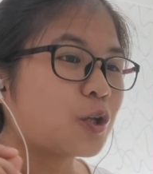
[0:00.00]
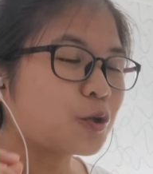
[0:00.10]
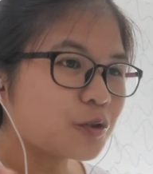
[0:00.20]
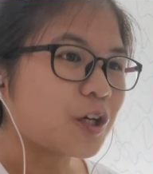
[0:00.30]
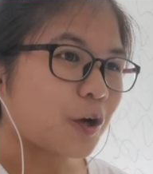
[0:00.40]

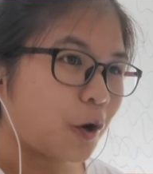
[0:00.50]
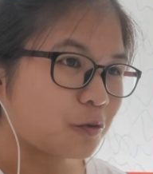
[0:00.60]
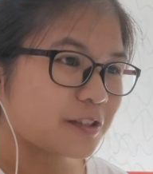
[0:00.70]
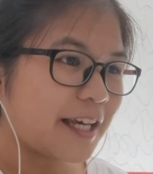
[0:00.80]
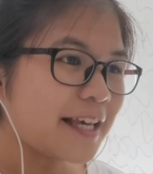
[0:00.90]
do the
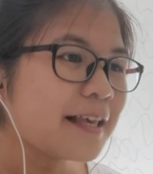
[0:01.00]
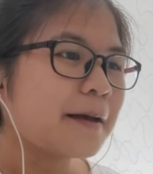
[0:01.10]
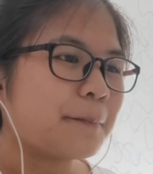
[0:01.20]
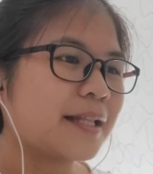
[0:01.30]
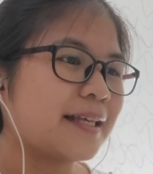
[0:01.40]

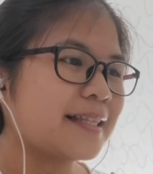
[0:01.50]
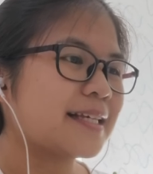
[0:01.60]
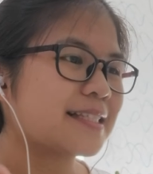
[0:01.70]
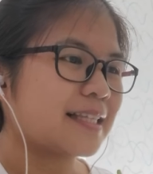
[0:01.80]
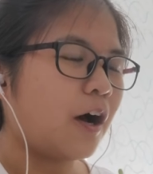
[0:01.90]
coding, but it
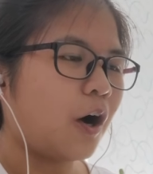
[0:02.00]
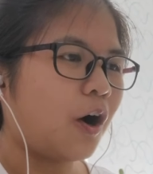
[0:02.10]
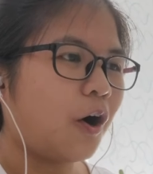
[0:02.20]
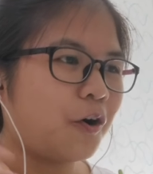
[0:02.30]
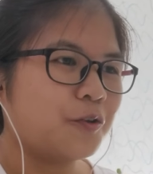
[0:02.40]
is
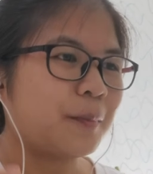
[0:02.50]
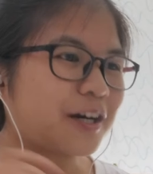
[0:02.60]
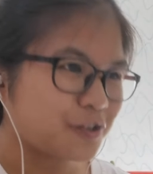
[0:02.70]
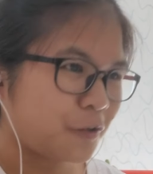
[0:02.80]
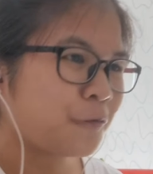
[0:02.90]
on
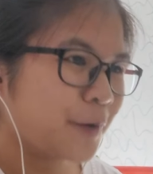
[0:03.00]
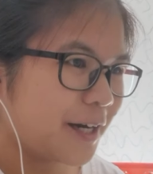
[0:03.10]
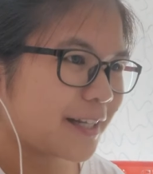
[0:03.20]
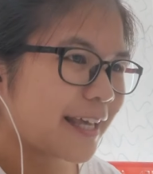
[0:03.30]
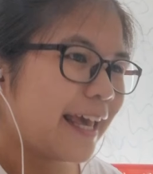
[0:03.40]
Microsoft
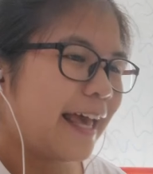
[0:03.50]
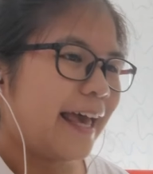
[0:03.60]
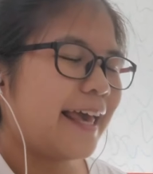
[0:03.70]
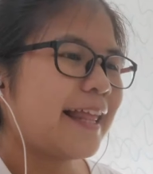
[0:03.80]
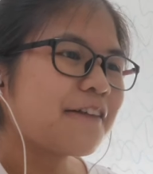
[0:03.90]
Word.
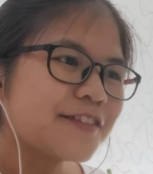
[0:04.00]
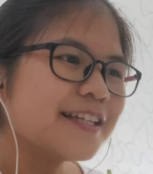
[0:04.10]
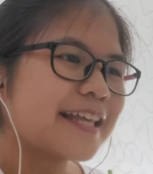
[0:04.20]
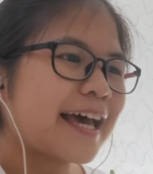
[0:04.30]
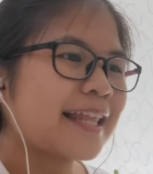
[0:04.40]
And
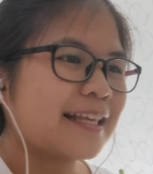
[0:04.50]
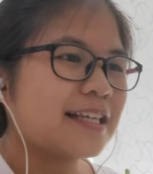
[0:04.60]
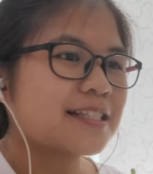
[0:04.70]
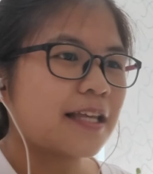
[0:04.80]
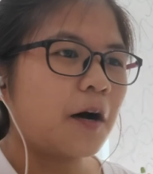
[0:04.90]
after that
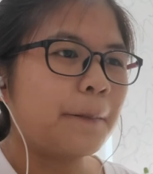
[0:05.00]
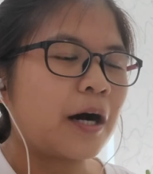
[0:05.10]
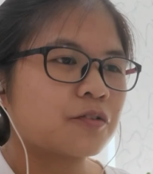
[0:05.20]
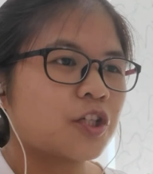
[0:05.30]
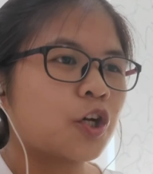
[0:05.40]
is
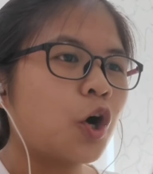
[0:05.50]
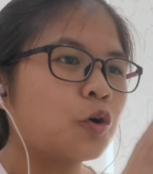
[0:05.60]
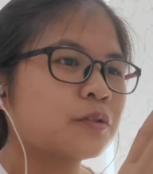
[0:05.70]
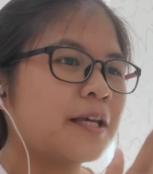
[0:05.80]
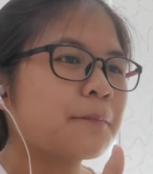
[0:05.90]
about the
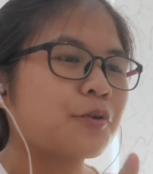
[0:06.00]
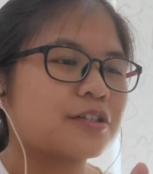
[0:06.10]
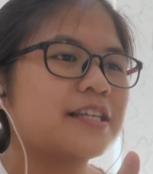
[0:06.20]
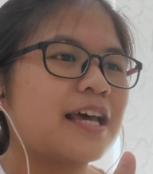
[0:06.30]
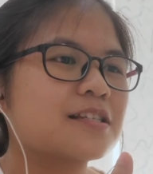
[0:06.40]
coding
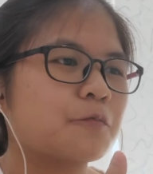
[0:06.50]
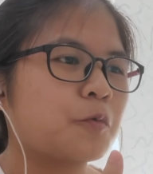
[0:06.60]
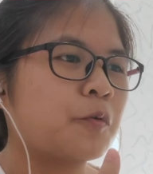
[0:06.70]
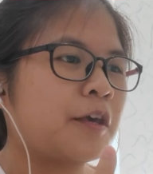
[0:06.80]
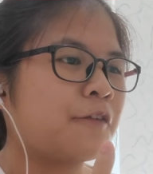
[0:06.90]
process
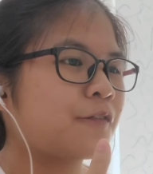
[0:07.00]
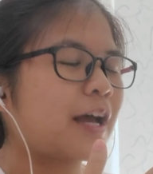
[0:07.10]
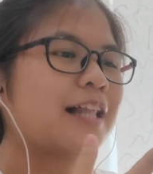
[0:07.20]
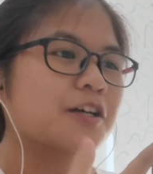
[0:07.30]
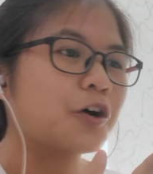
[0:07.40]
with
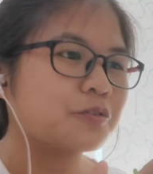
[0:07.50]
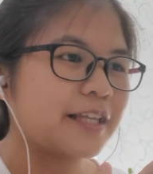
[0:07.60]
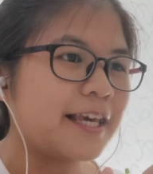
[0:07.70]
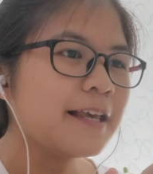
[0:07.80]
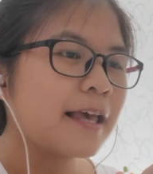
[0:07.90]
color
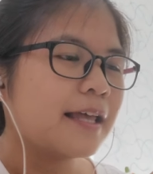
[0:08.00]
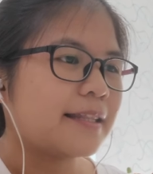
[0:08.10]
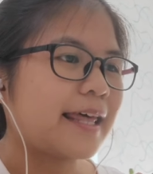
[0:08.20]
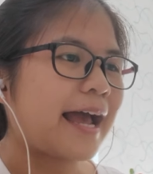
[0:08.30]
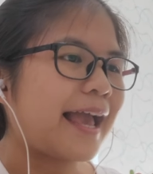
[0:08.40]
coding,
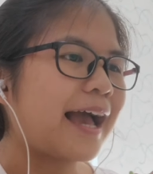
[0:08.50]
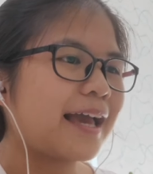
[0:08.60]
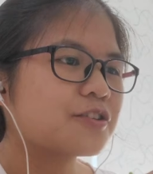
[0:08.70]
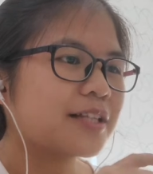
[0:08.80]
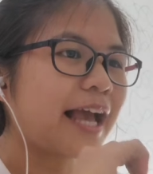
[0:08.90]
that
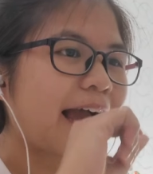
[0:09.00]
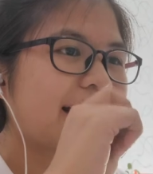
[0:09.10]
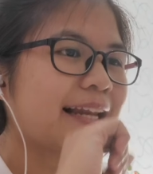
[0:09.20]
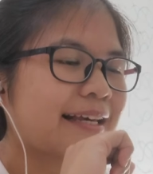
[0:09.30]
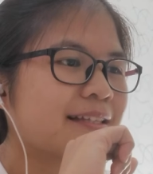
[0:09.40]
I actually
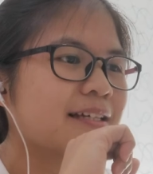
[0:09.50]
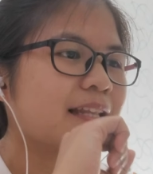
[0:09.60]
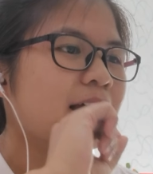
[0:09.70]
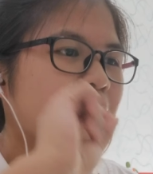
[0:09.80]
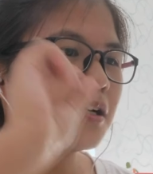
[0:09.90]
highlighted
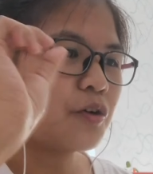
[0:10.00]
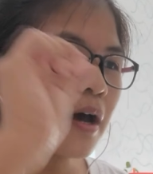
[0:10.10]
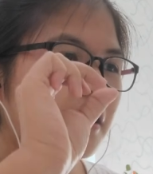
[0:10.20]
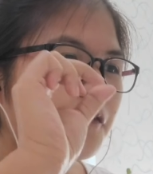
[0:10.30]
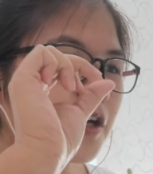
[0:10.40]
the
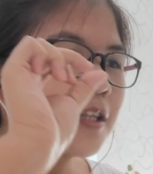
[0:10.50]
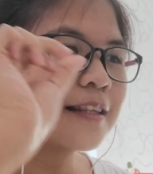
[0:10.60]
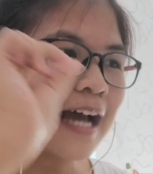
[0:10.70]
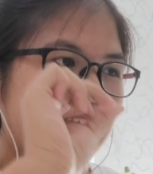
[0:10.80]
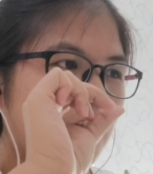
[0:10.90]

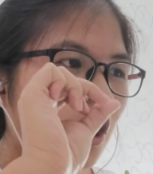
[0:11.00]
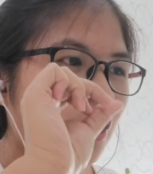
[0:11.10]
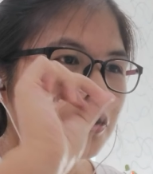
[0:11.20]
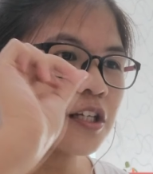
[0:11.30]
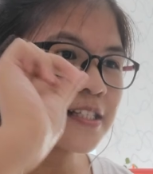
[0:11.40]
relevant
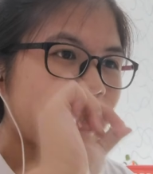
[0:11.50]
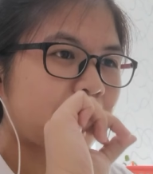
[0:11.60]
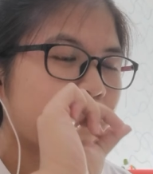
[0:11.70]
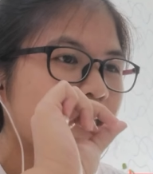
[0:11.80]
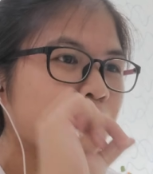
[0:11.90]
dialogue, the
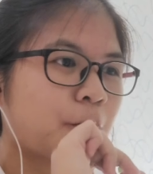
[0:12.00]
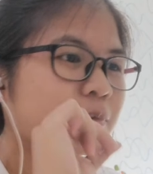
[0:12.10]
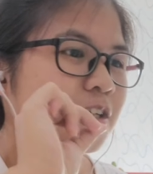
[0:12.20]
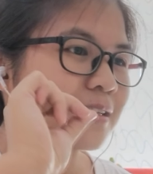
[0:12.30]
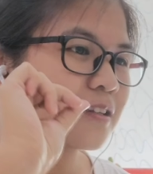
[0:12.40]
segments from
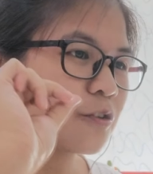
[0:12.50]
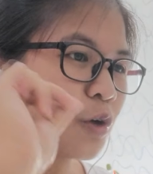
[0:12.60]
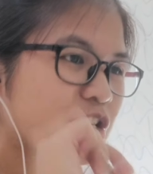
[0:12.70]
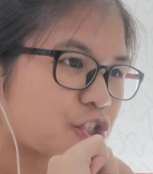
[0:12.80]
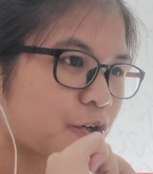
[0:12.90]
the
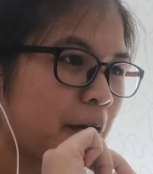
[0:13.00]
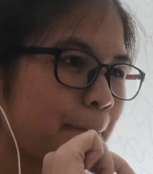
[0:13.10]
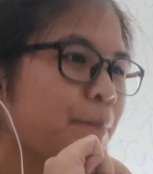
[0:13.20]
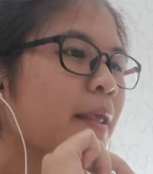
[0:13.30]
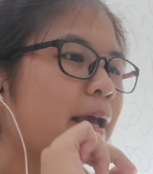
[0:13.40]

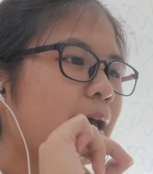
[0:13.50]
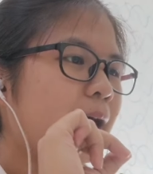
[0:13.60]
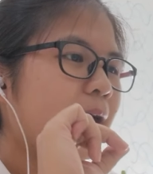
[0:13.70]
transcript,